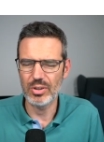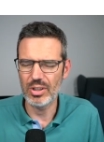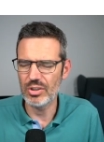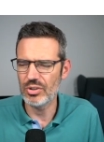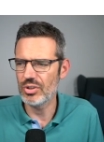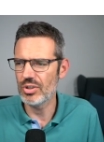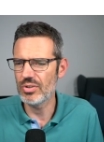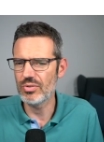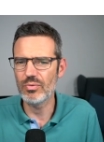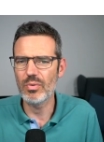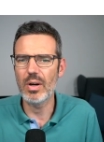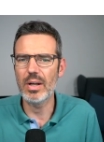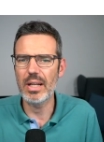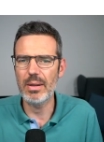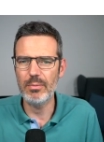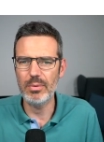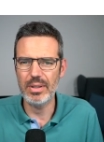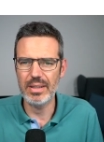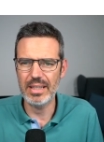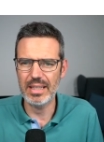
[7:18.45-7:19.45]
You can just run
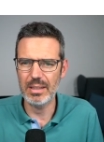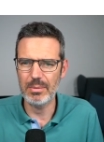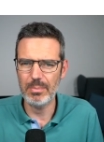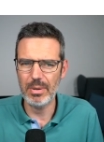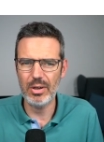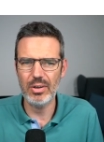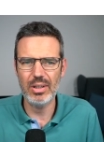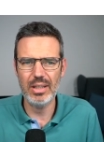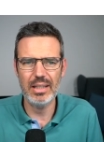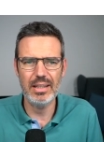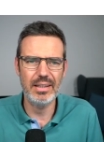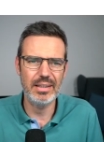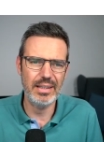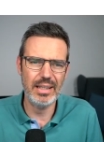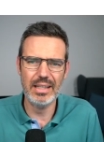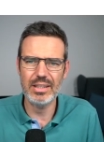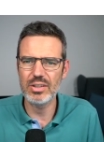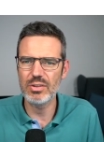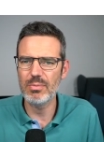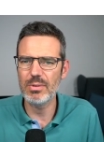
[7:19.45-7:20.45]
everything in parallel
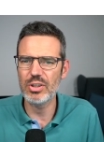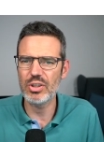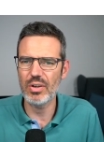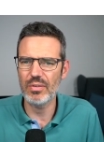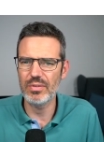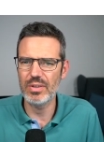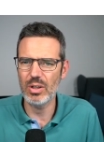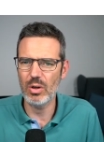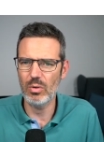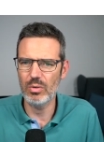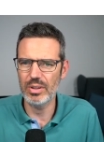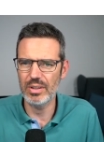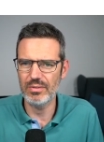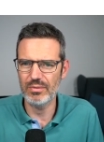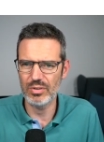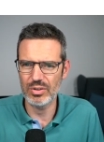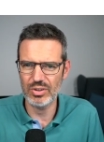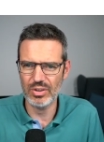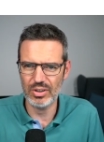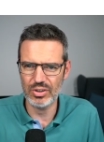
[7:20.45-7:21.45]
and then switch off the old
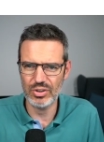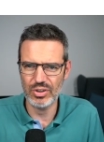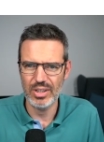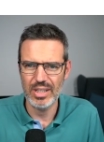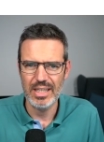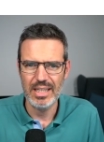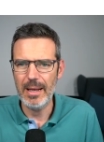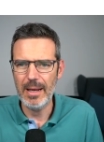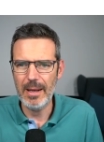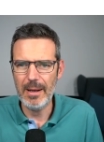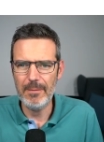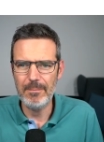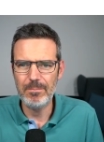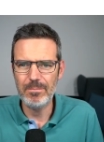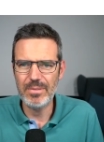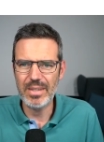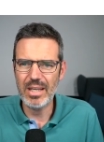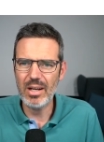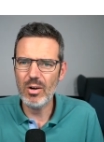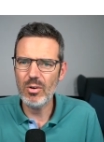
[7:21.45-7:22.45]
infrastructure.
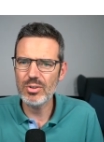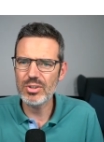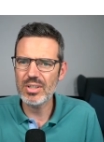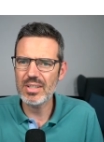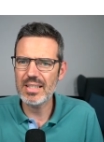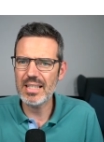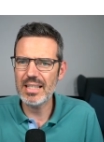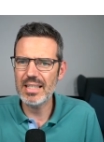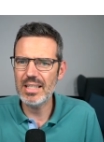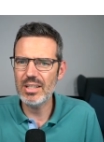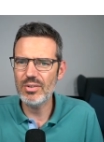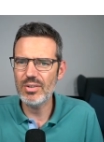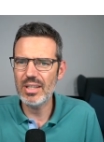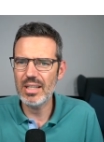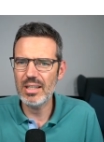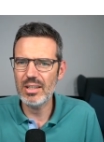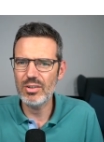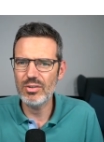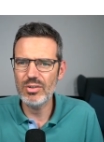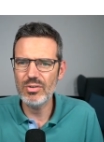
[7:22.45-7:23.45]
They also said here
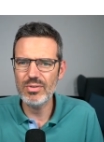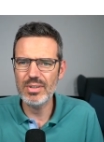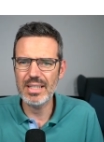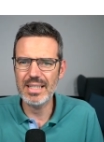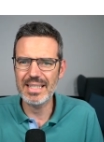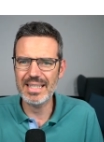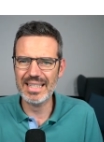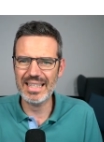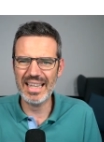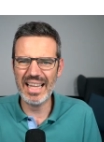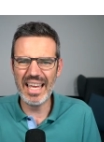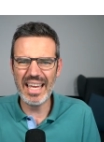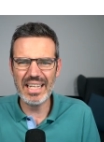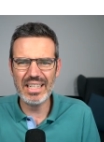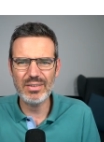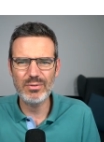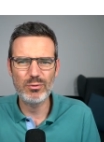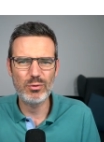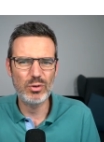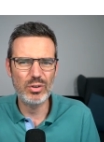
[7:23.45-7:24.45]
they're using
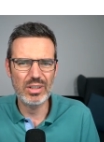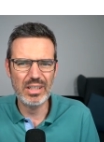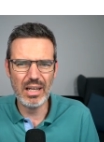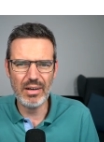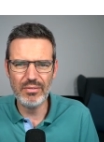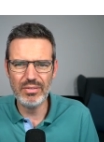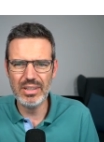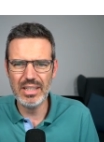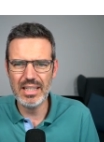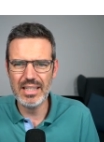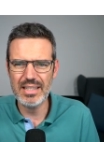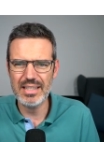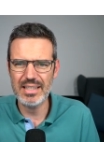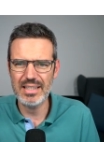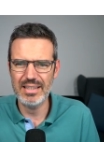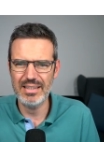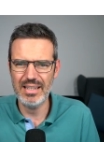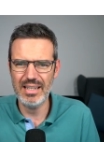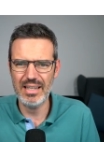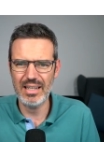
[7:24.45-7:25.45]
SLED for
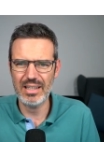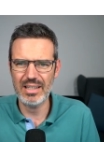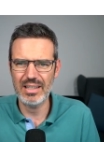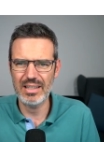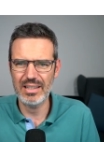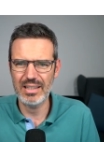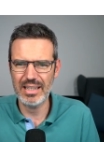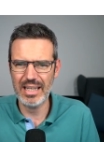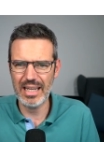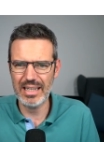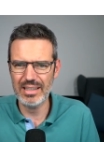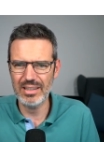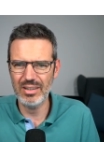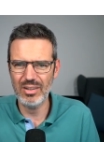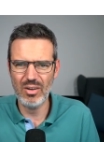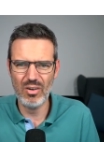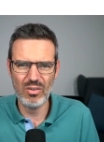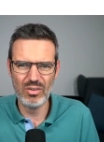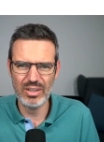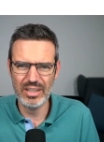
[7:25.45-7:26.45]
governance, data
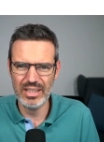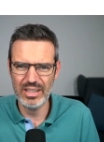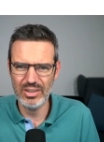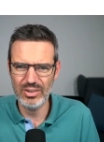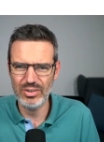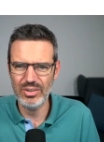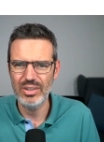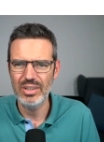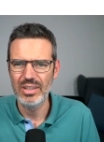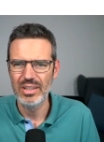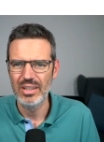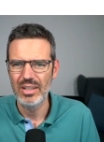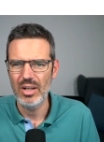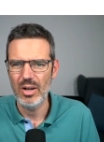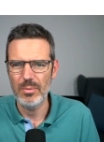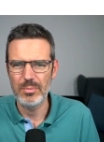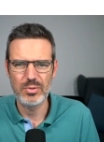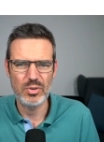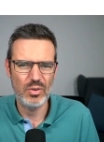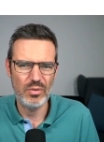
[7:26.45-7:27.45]
catalog here,
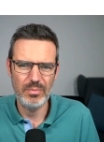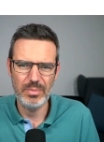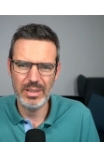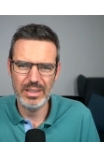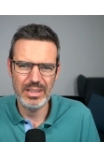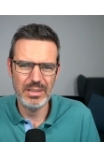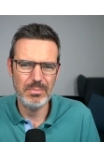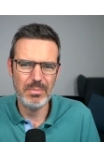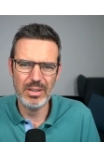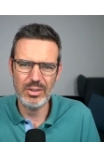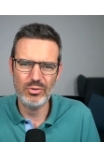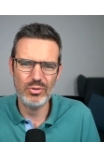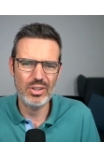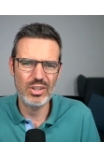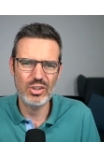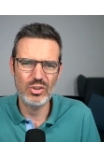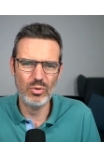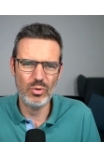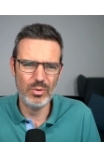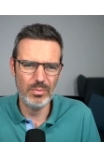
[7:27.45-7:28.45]
observability
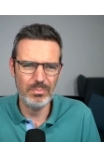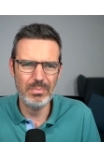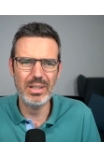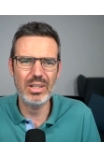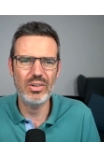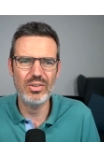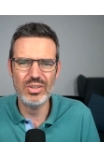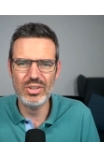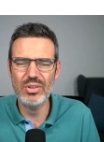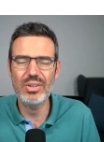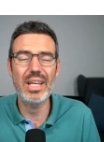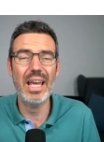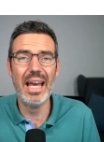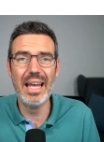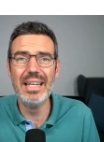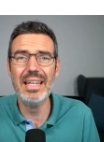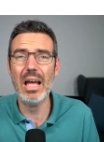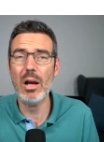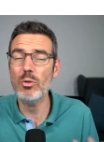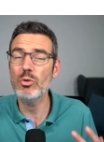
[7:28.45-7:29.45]
metric store, because you
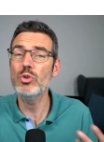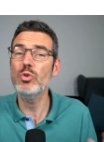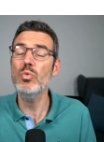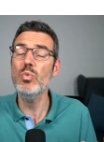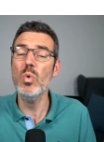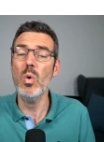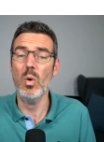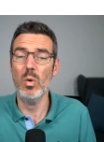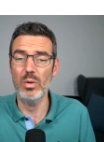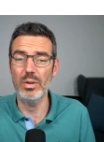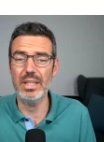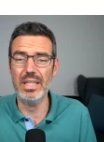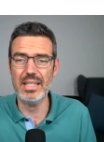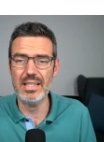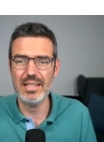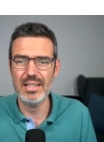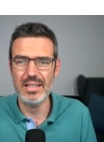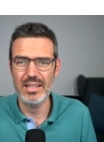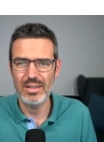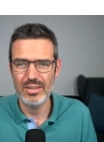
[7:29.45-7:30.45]
can now do all
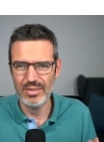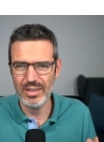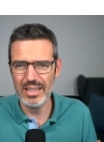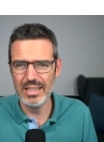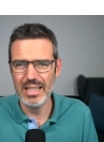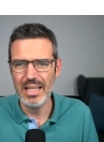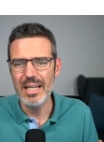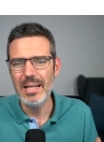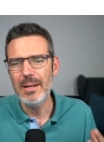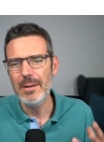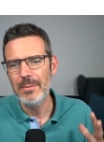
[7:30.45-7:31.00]
these, right?